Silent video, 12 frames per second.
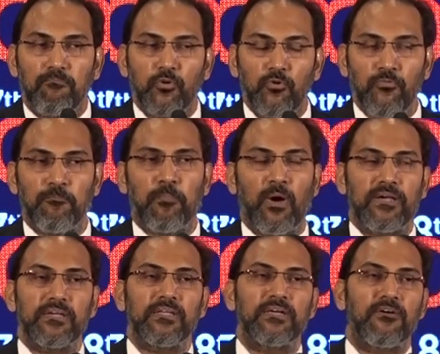Proof
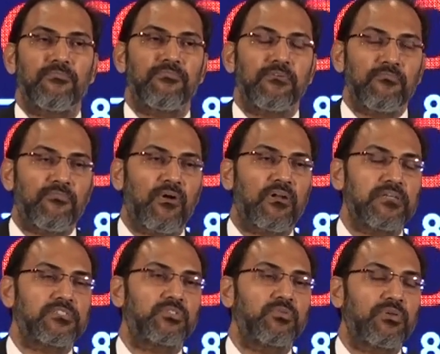point enough for
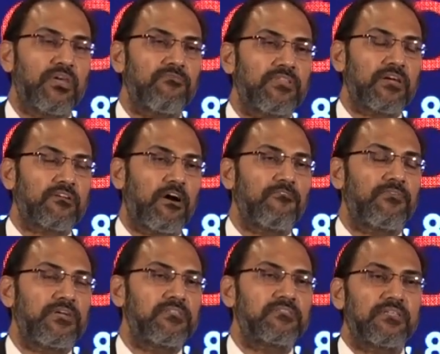us to give that
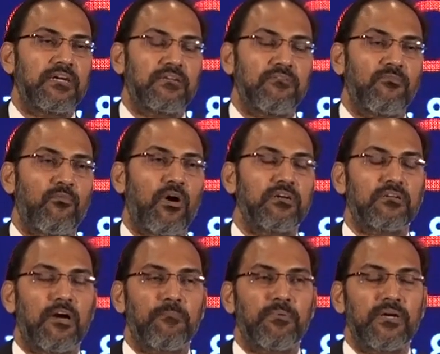confidence that what
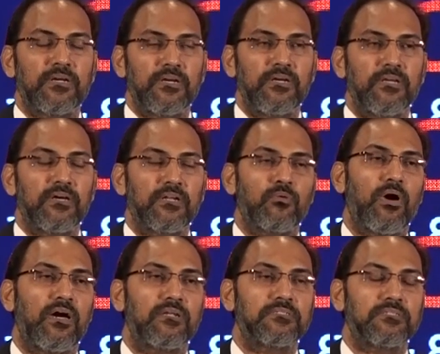corporate India
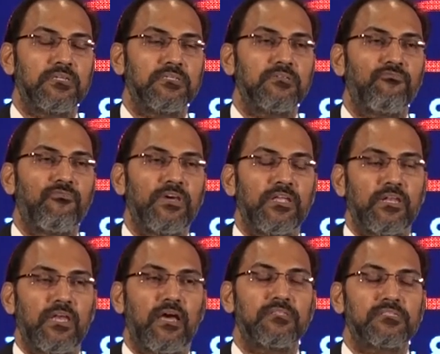requires is a very
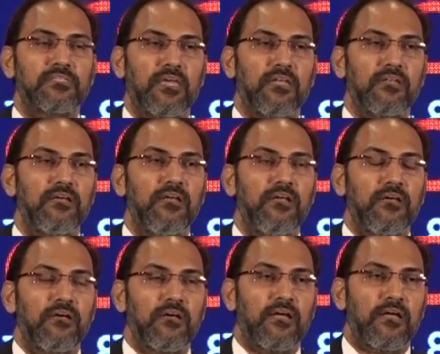large scale
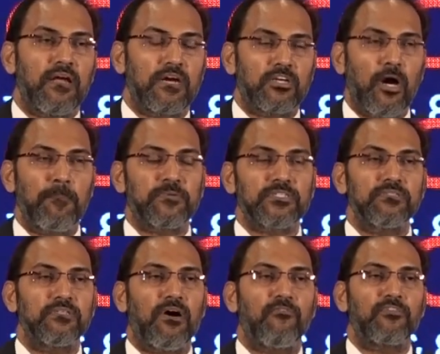
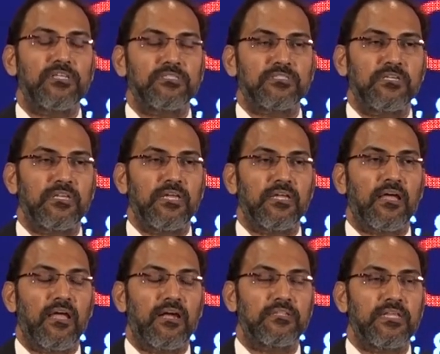adoption of reskilling,
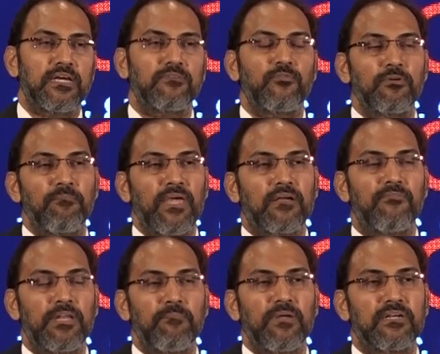and that would make a
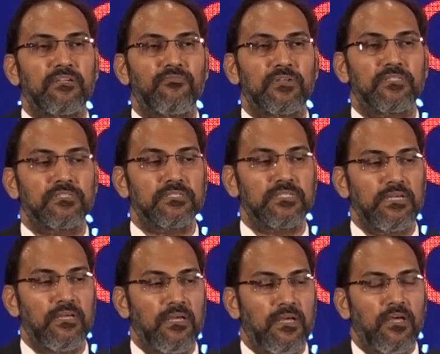very big difference.
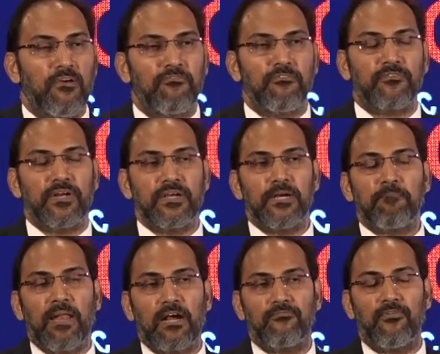We've created
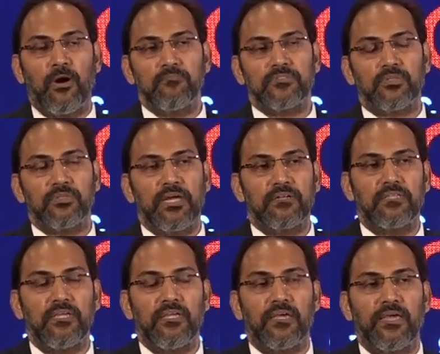platforms so that
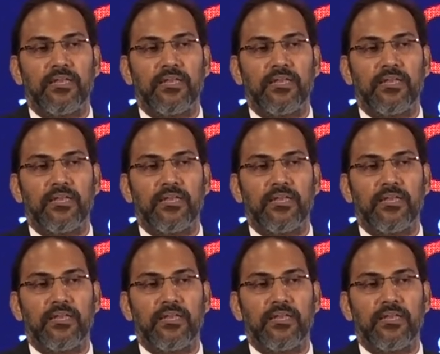the